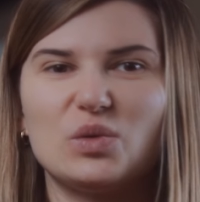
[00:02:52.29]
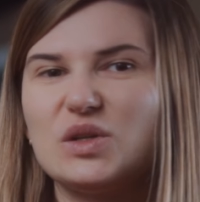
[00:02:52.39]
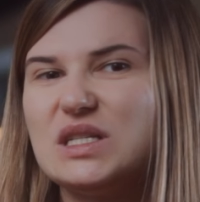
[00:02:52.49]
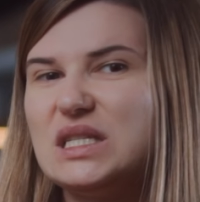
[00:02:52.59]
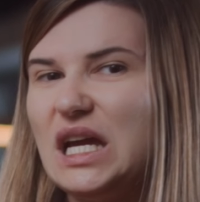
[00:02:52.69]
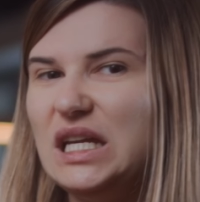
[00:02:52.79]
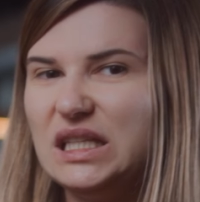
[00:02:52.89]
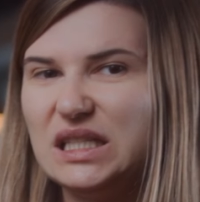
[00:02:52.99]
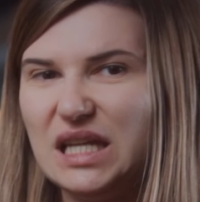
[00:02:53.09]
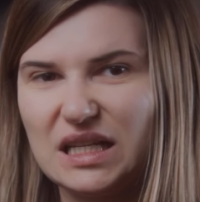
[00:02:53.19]
or
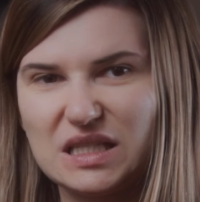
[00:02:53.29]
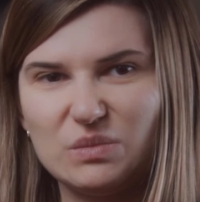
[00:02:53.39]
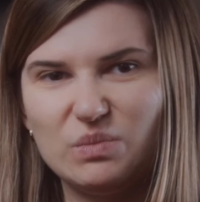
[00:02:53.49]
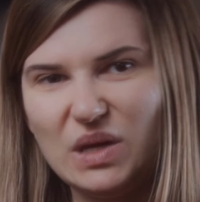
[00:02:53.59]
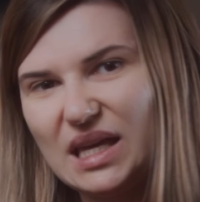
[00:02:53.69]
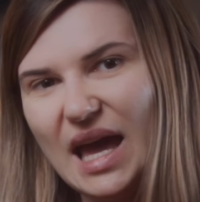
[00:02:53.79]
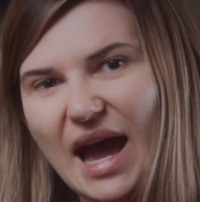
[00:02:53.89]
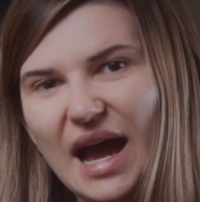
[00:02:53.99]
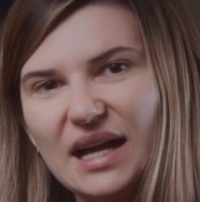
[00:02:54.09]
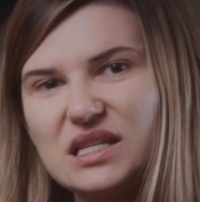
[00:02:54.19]
designing the next big
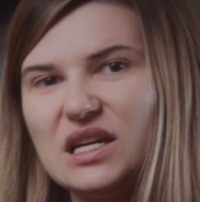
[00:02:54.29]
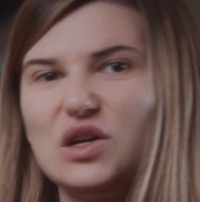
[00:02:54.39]
ad